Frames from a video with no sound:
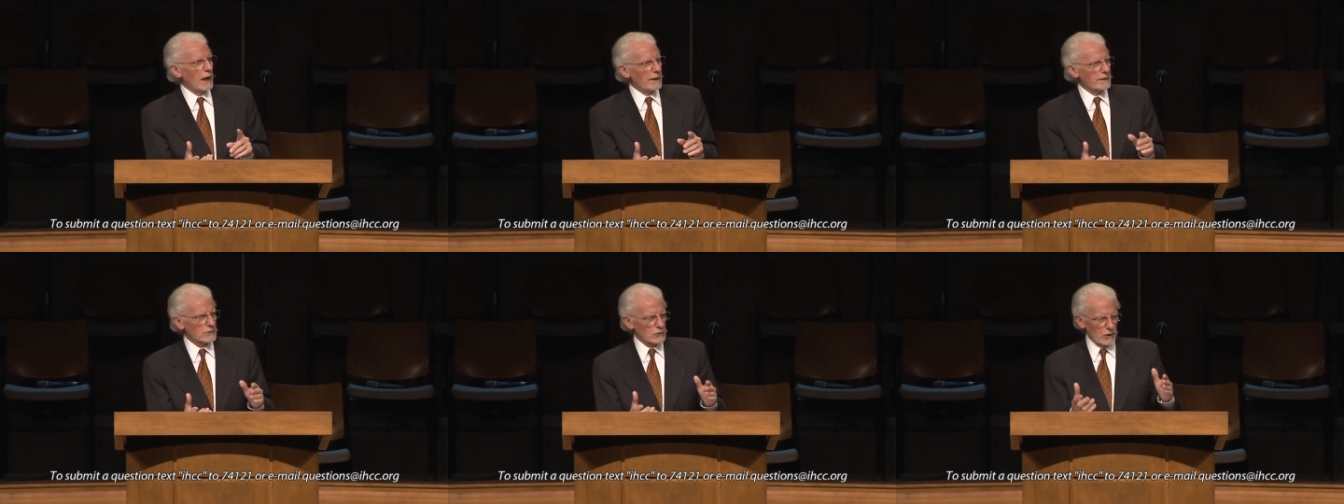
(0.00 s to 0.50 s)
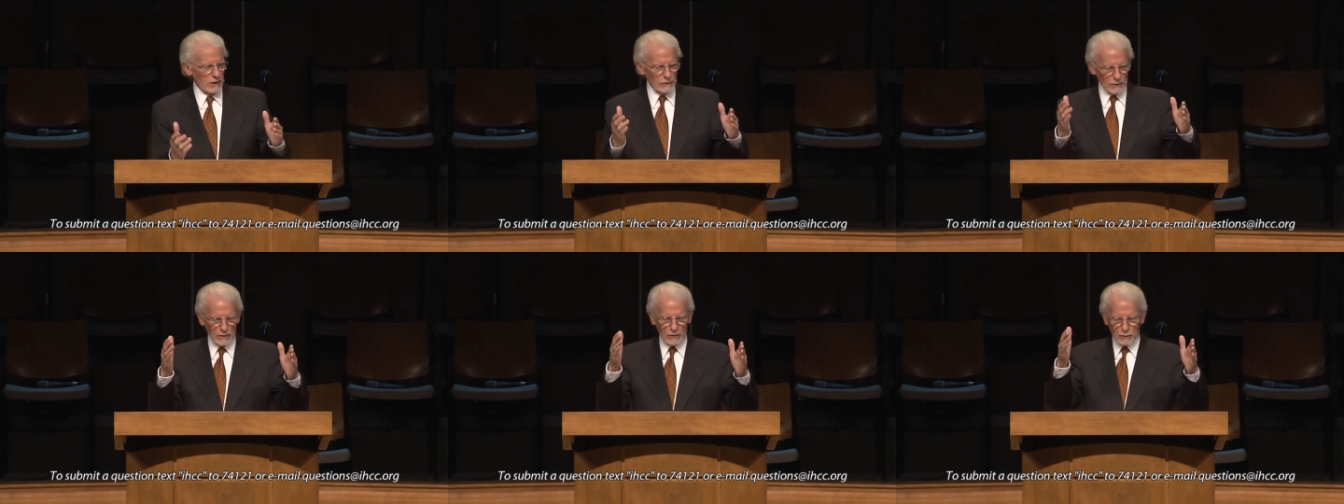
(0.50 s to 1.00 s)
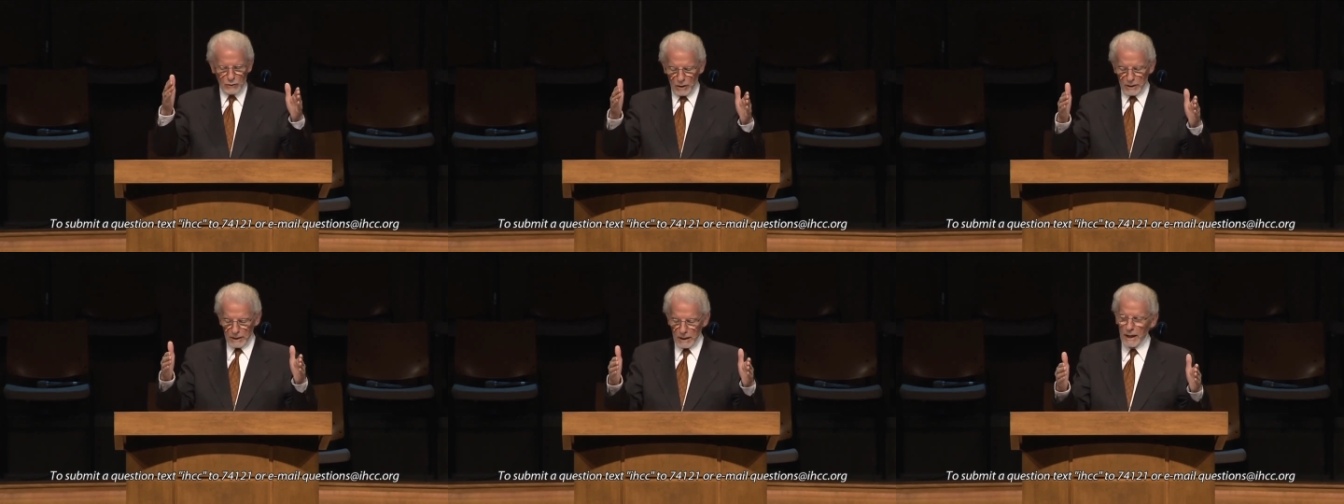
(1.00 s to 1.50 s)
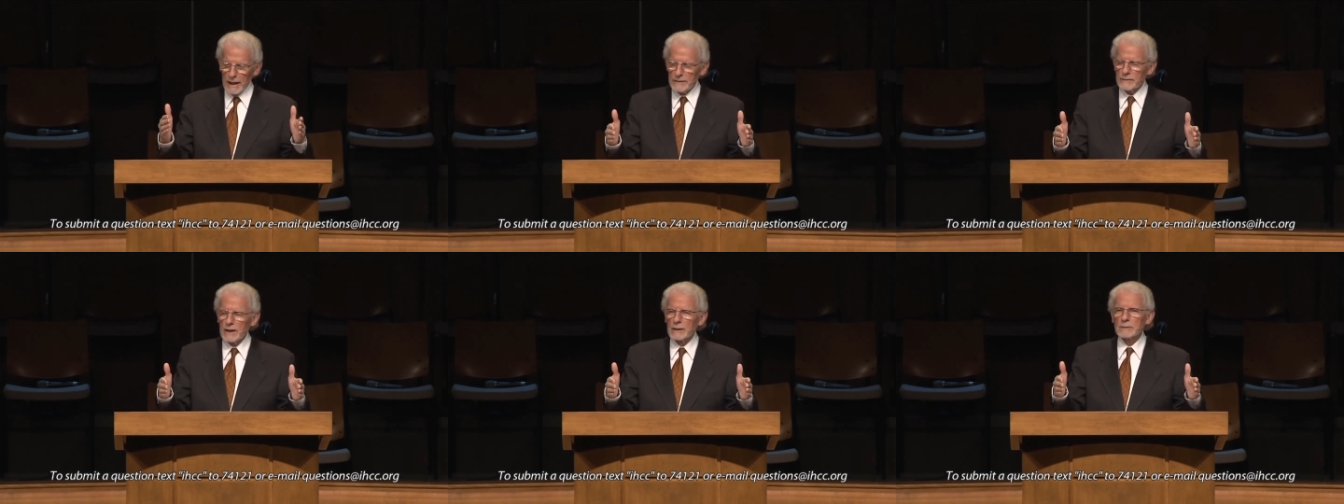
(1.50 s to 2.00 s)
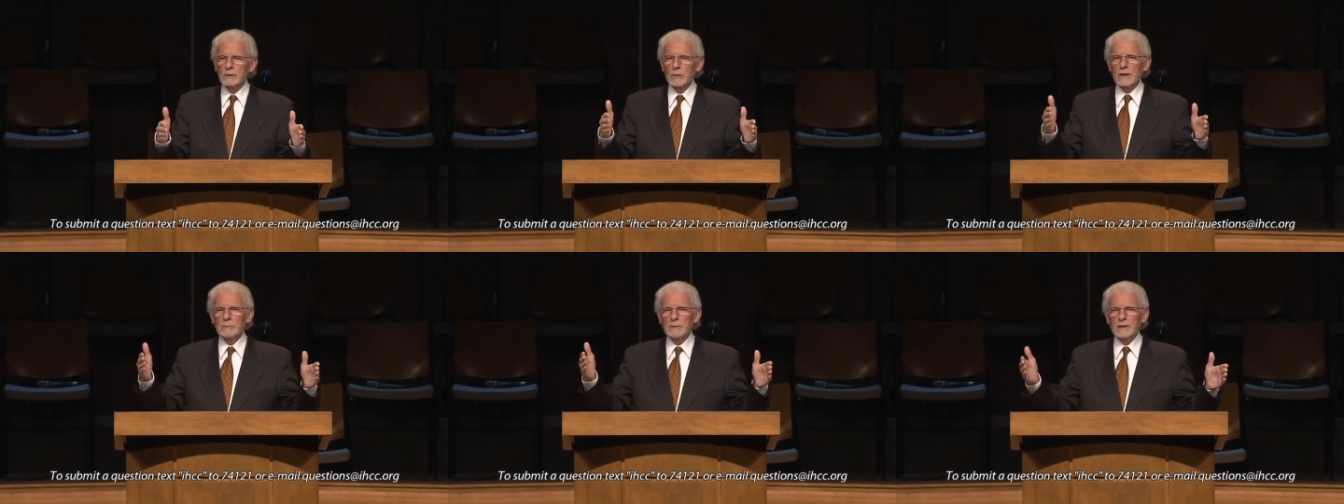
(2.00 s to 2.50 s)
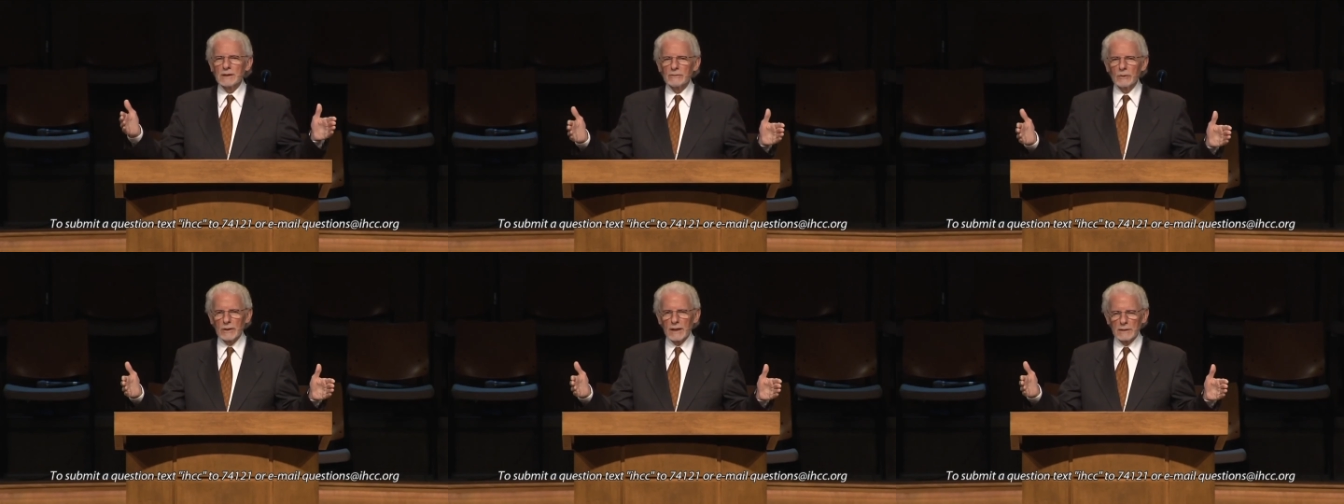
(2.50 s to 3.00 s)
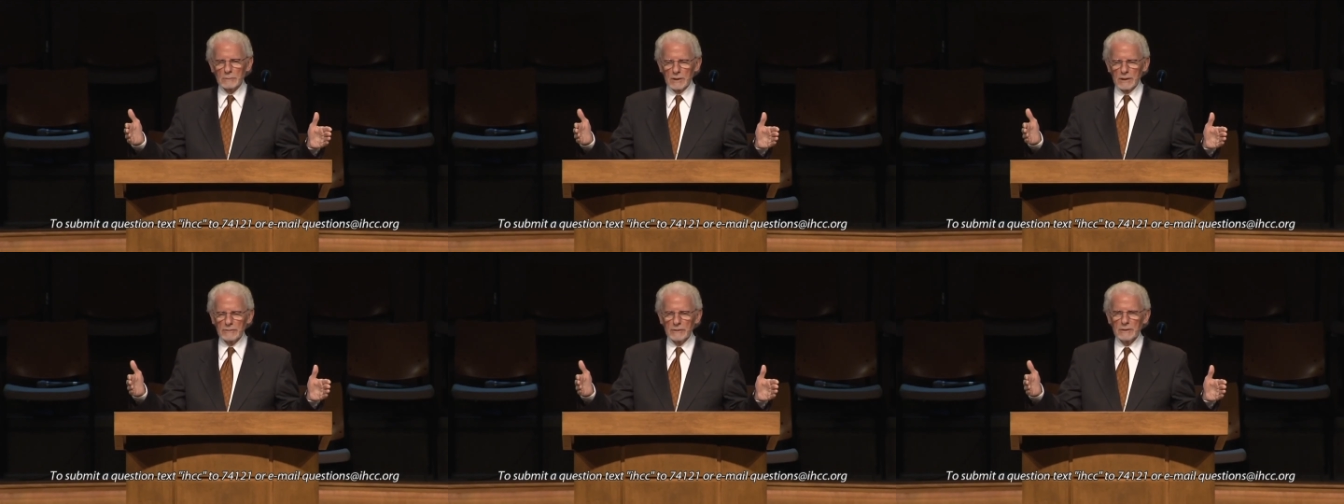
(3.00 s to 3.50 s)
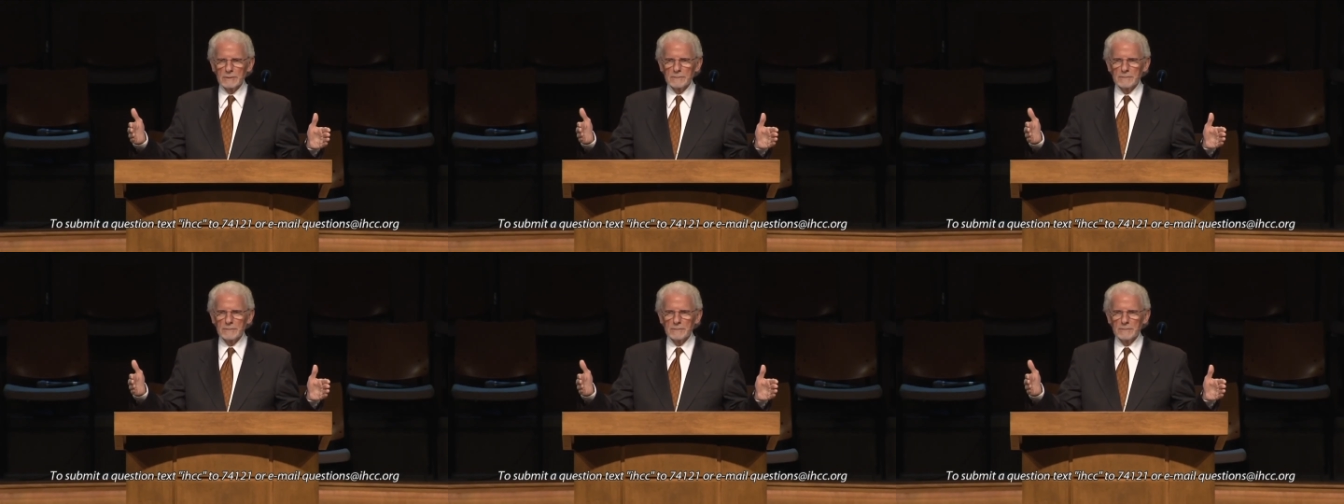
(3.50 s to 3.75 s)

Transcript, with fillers: I think Jesus is drawing a line there between a believer and unbeliever.